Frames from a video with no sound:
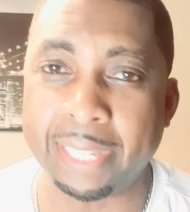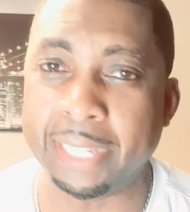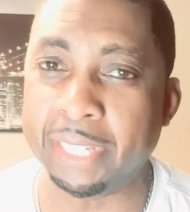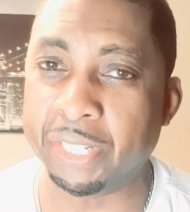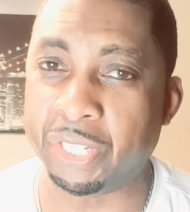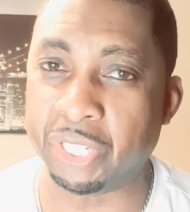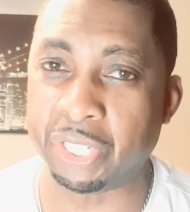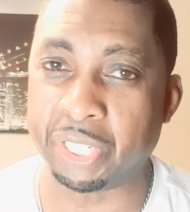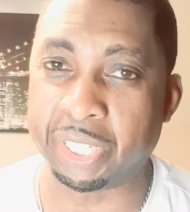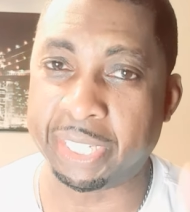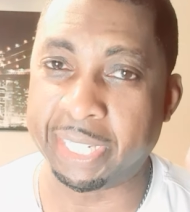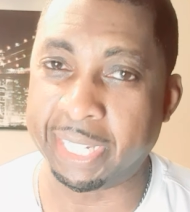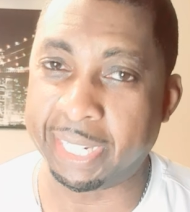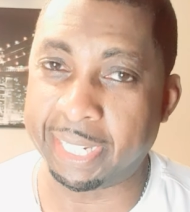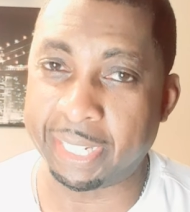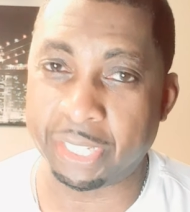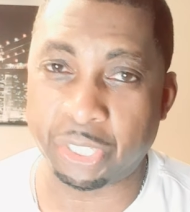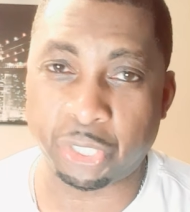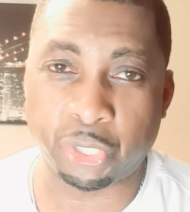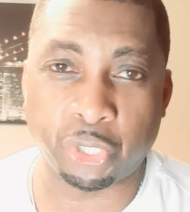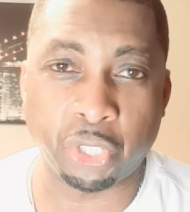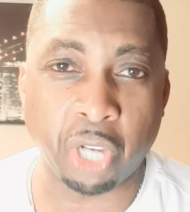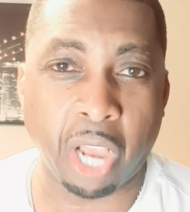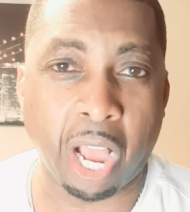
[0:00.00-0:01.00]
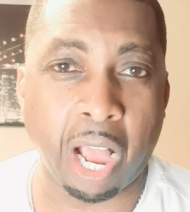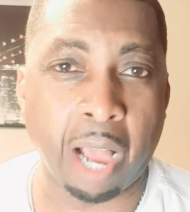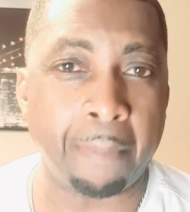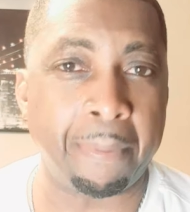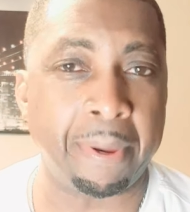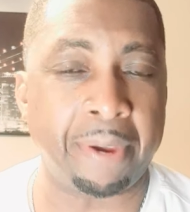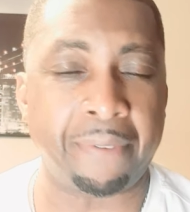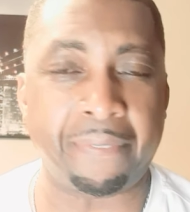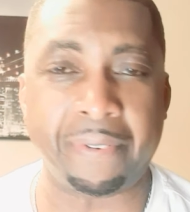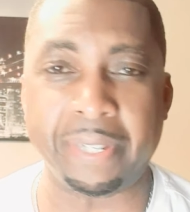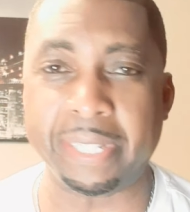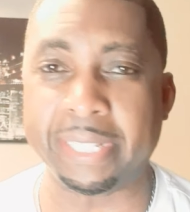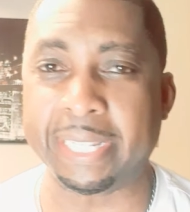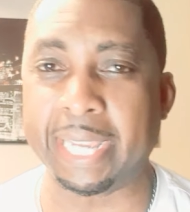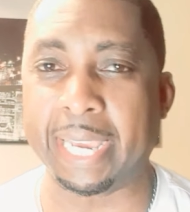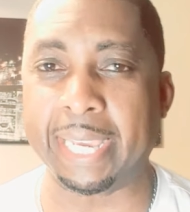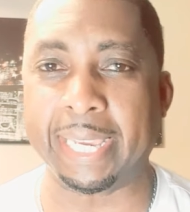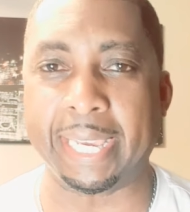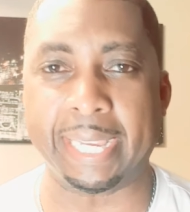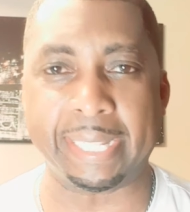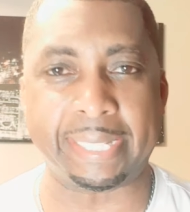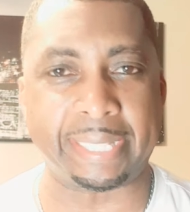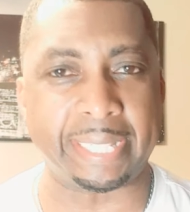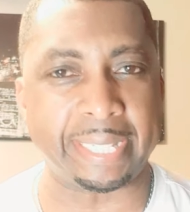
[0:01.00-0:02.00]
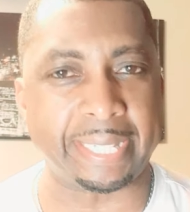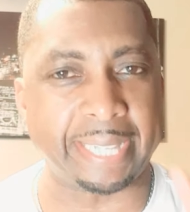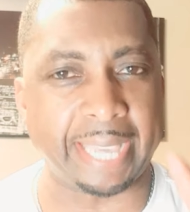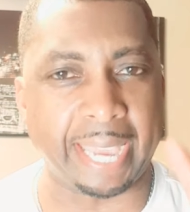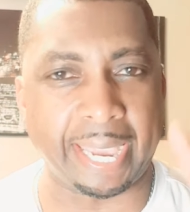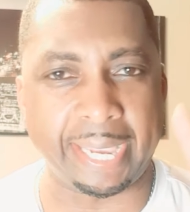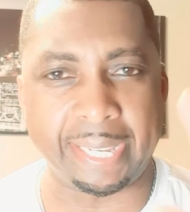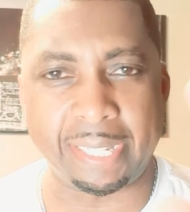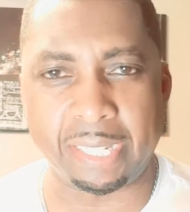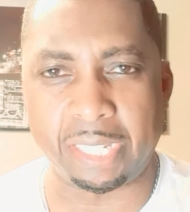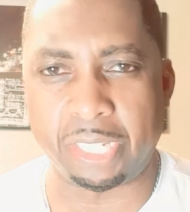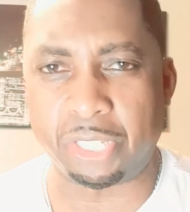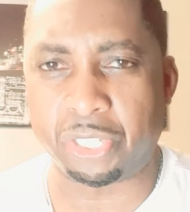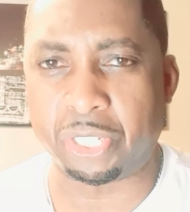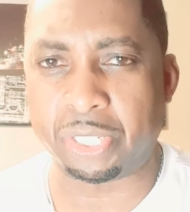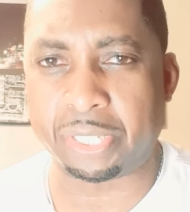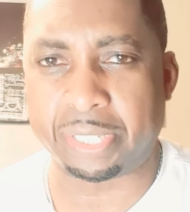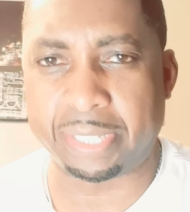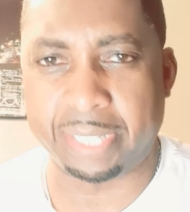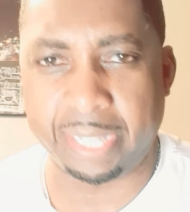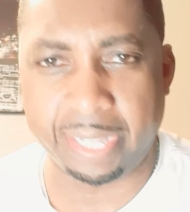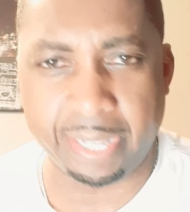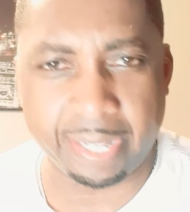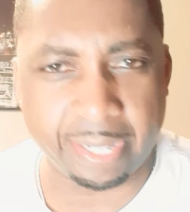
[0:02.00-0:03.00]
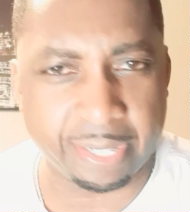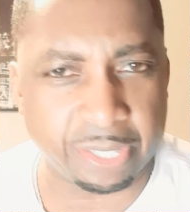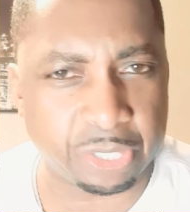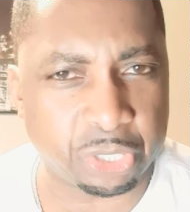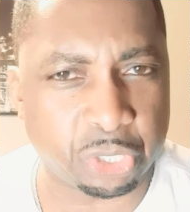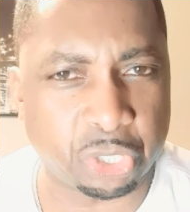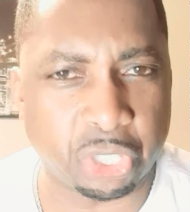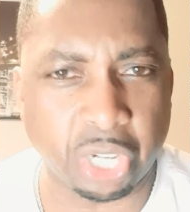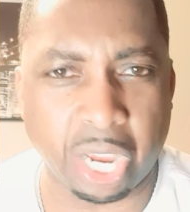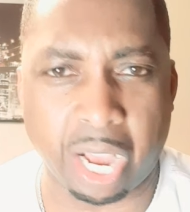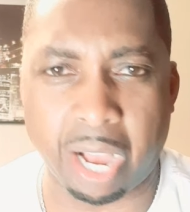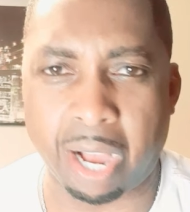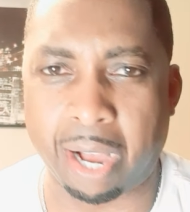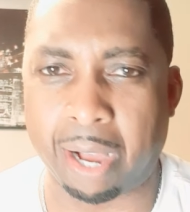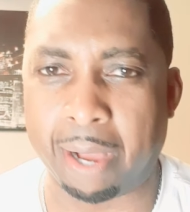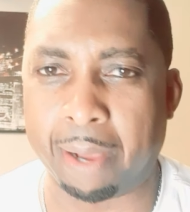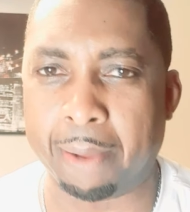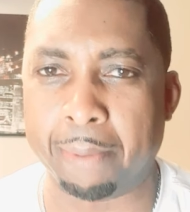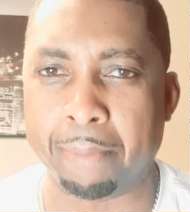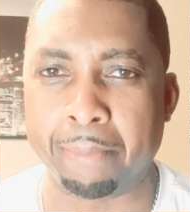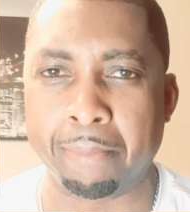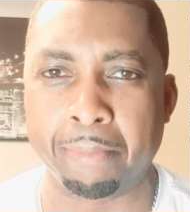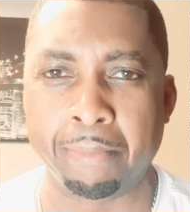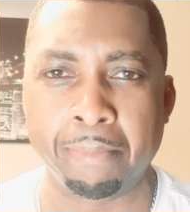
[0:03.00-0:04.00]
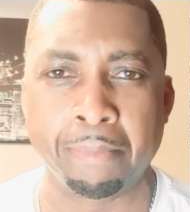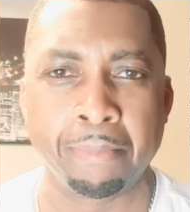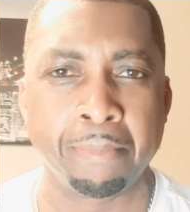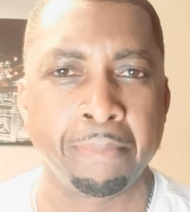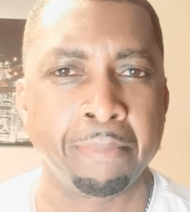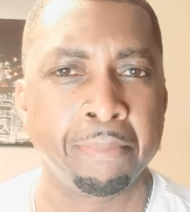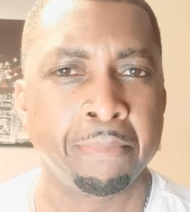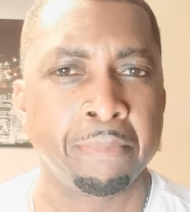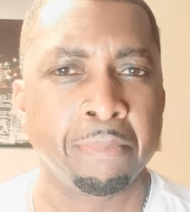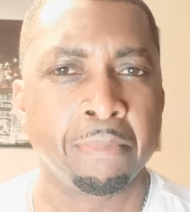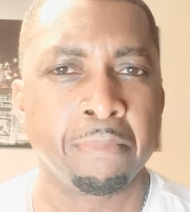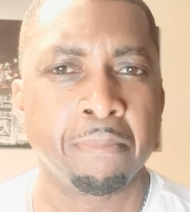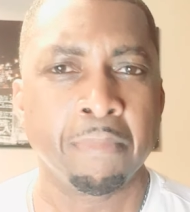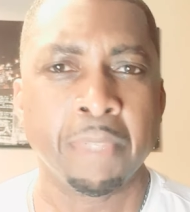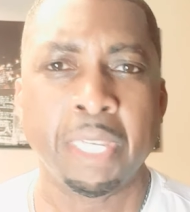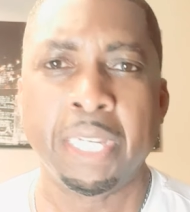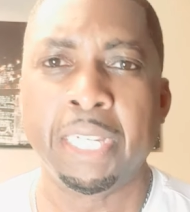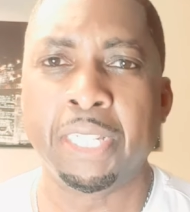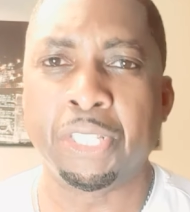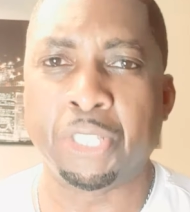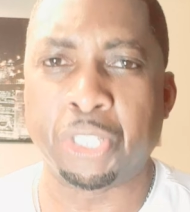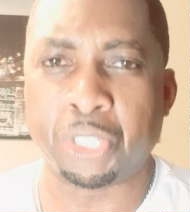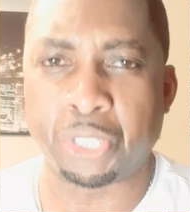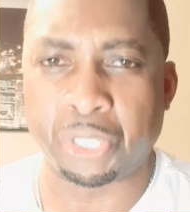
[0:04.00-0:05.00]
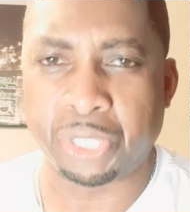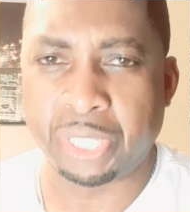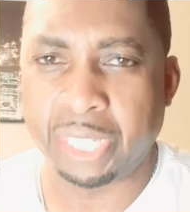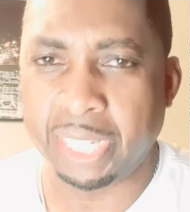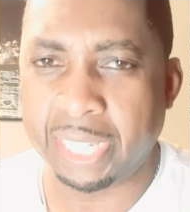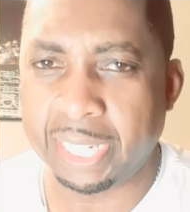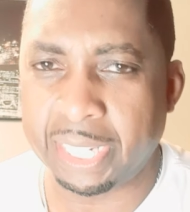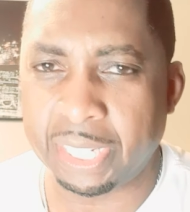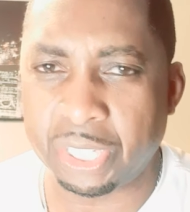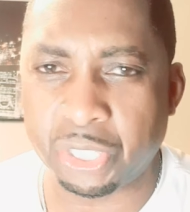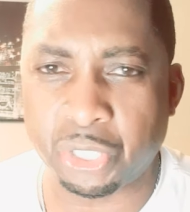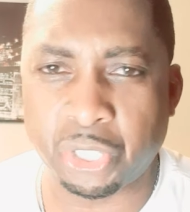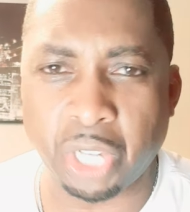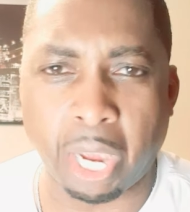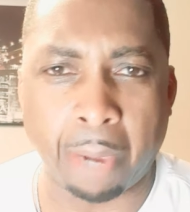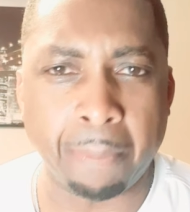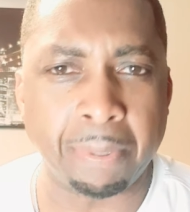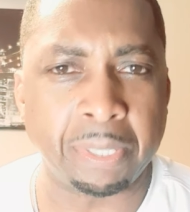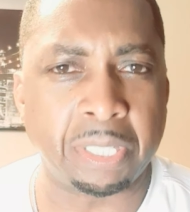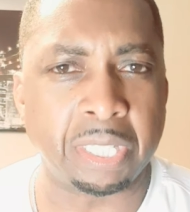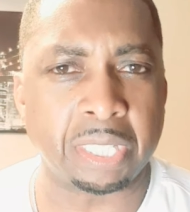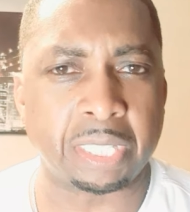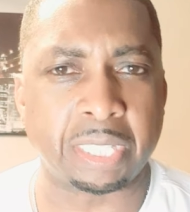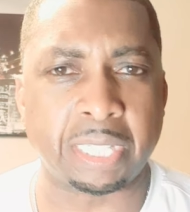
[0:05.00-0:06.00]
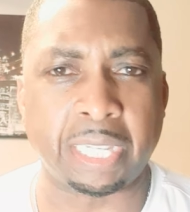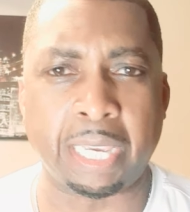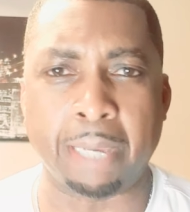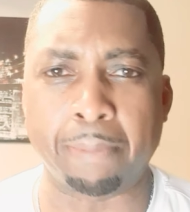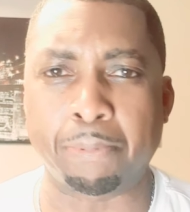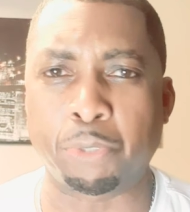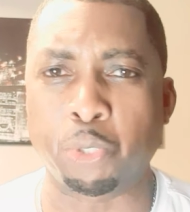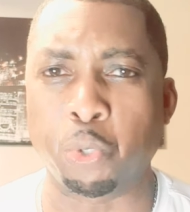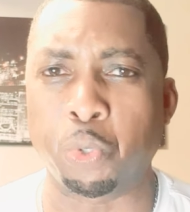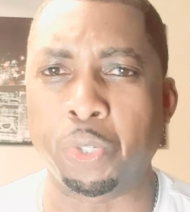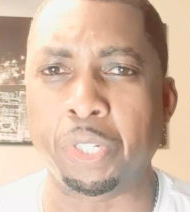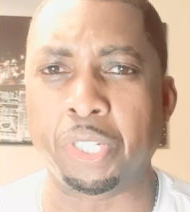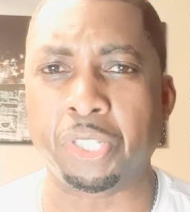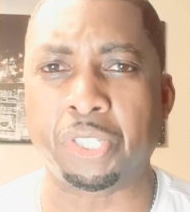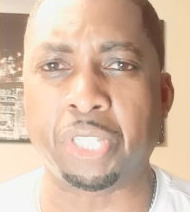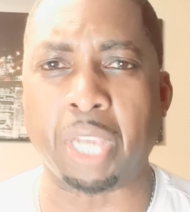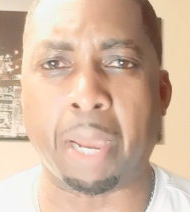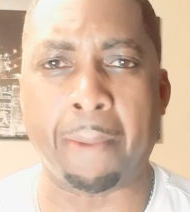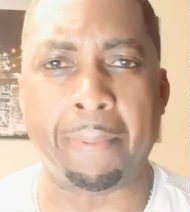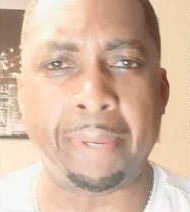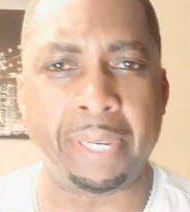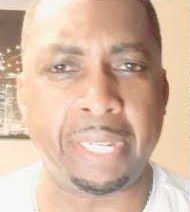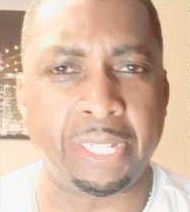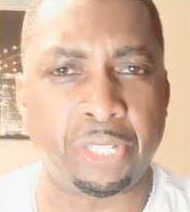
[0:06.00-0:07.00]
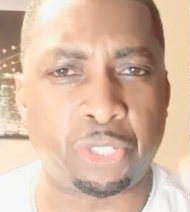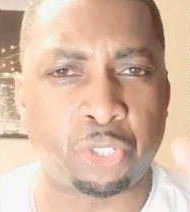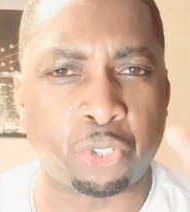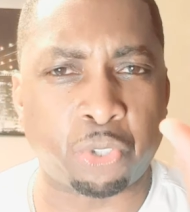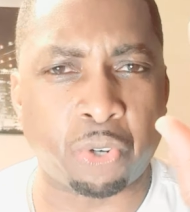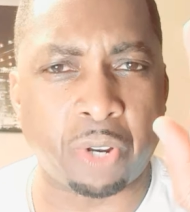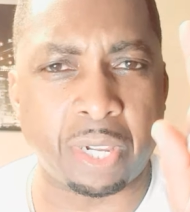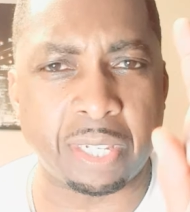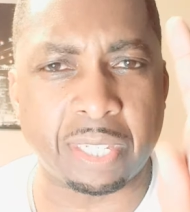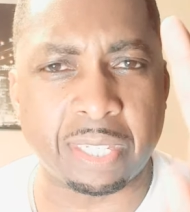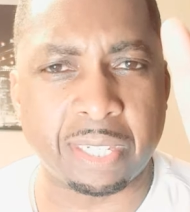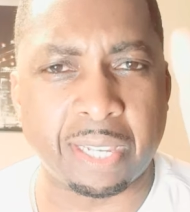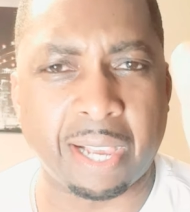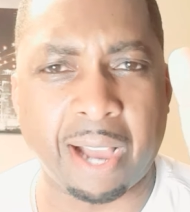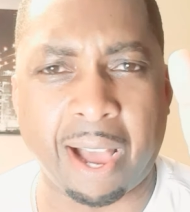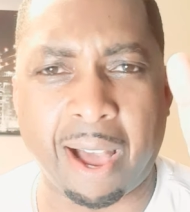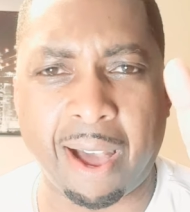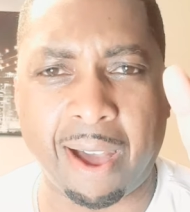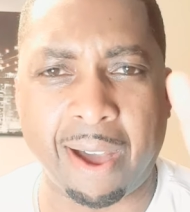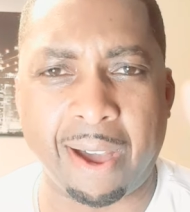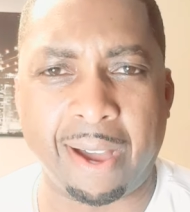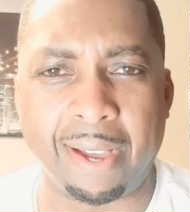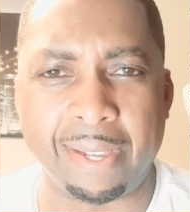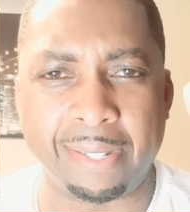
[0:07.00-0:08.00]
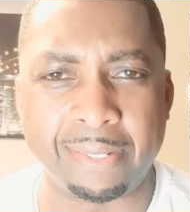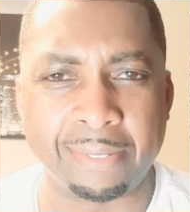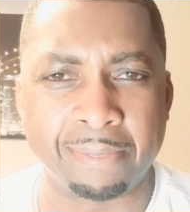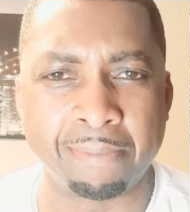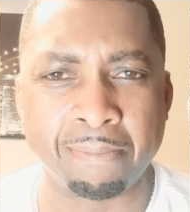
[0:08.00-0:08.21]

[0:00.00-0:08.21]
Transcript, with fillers: he just did his job every day at the gate. He just did his job. He just did his job. He just kept doing his job and he trusts God.